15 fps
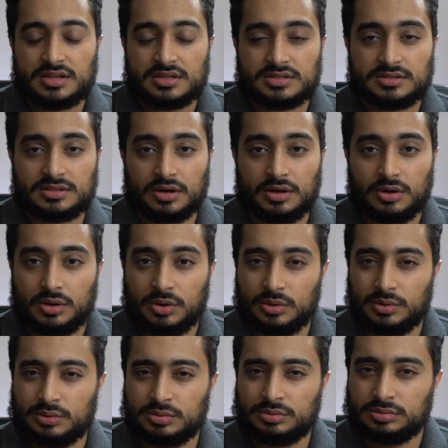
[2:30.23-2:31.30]

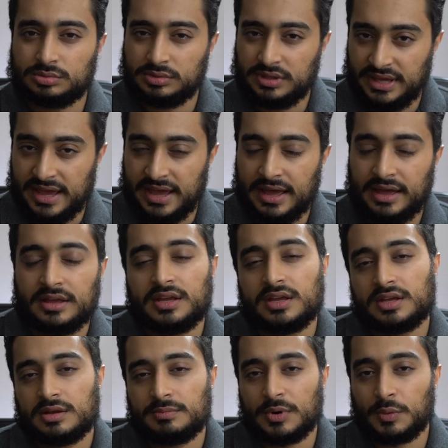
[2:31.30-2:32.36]
So yeah,
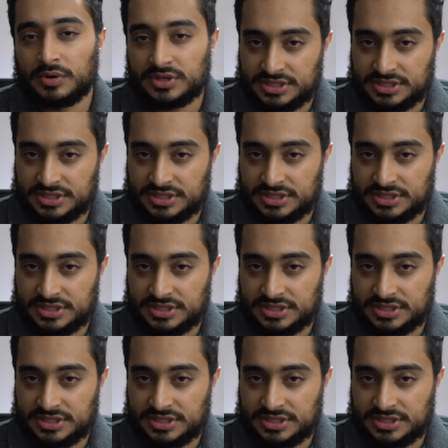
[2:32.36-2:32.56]
but we're